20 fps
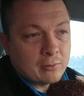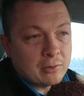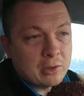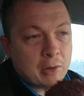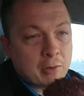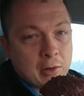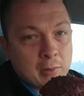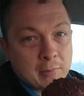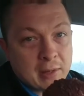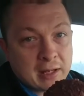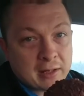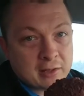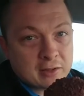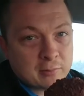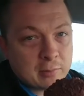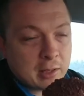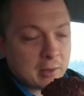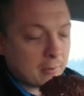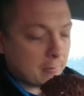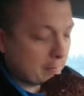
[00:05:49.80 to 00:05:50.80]
Donut Bank is
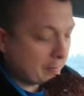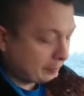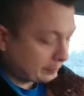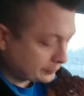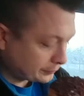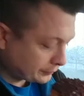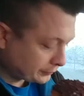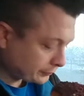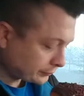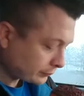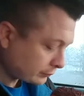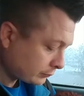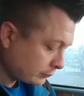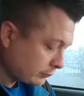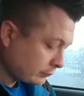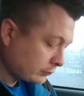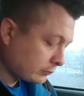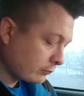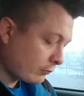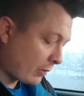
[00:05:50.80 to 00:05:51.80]
better.
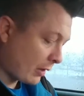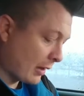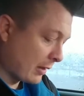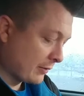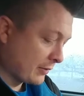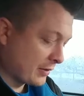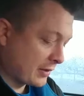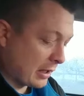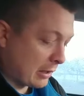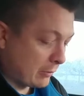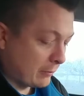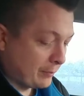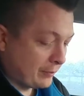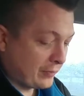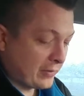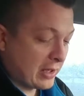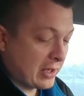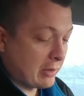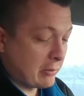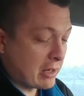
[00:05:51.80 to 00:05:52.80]
So,
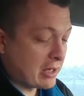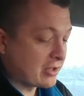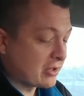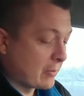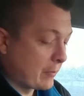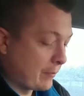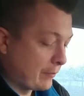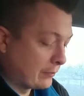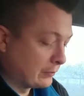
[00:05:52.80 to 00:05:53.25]
anyways,